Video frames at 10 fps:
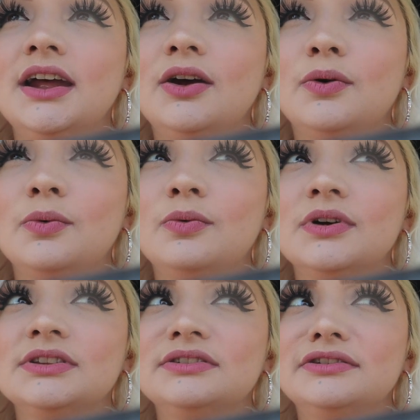or
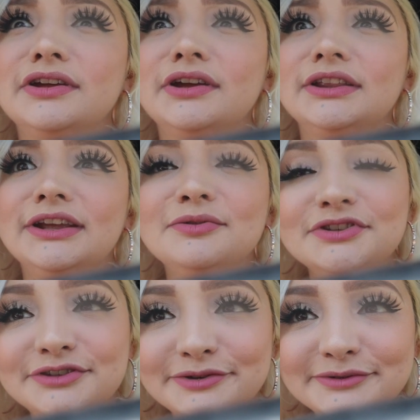wednesday i think it
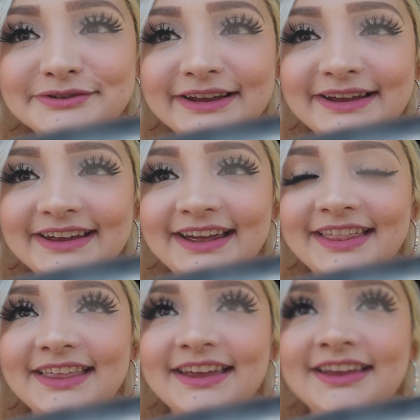was tuesday
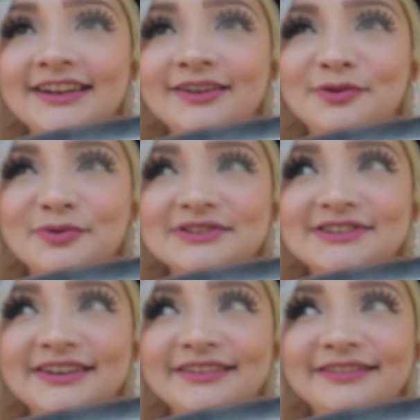and then or
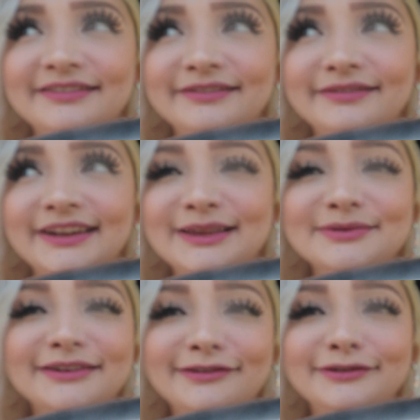wednesday I keep
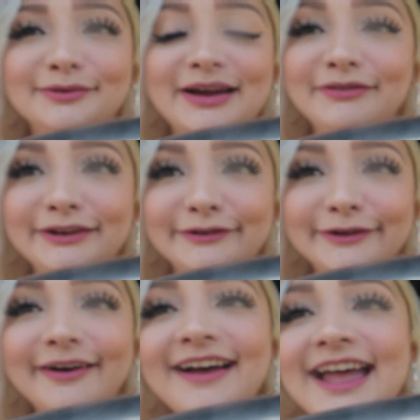saying Tuesday, I really don't
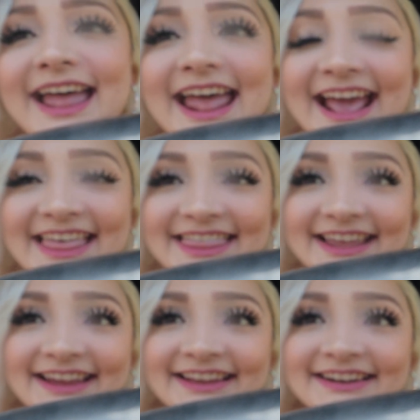know. And
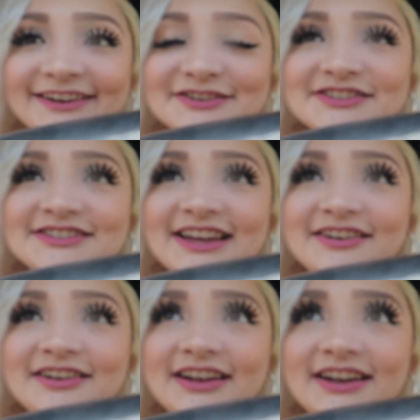then on
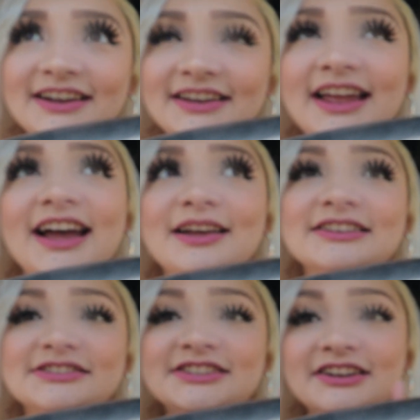Saturday, yeah,
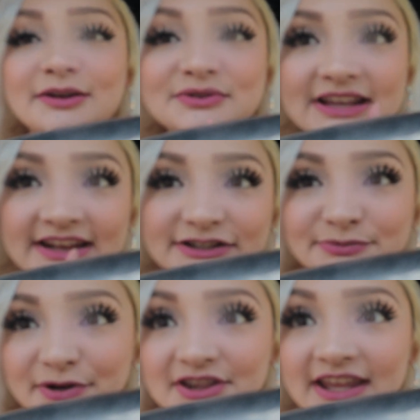because on Saturday was Aiden's
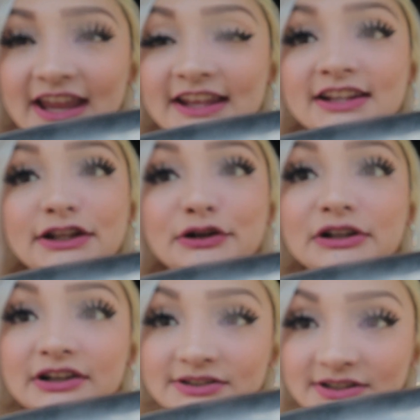birthday, and then
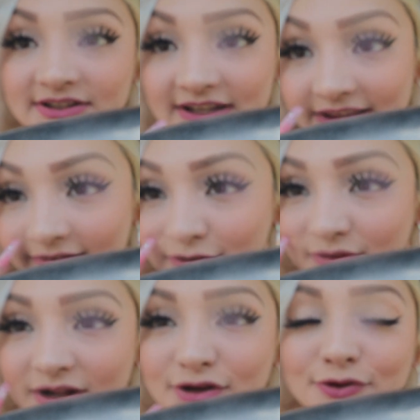literally on Sunday estaba
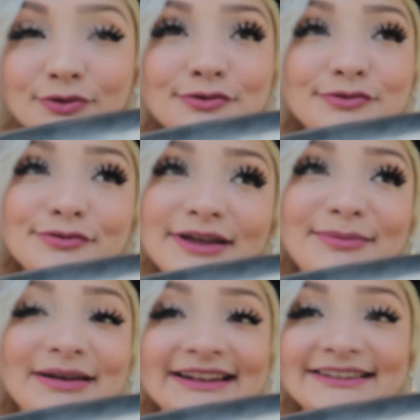toda yo cruda,
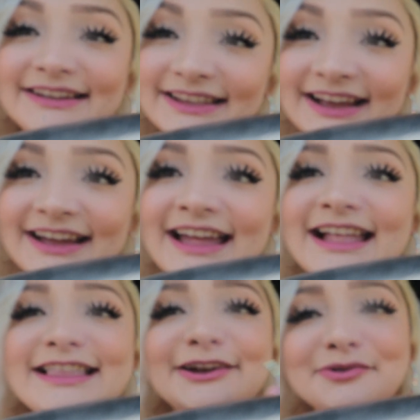
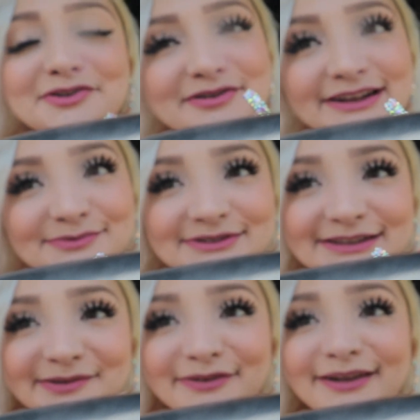amanecida. Later on, you guys will see
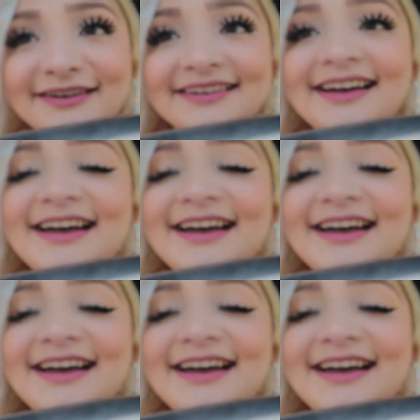the vlog,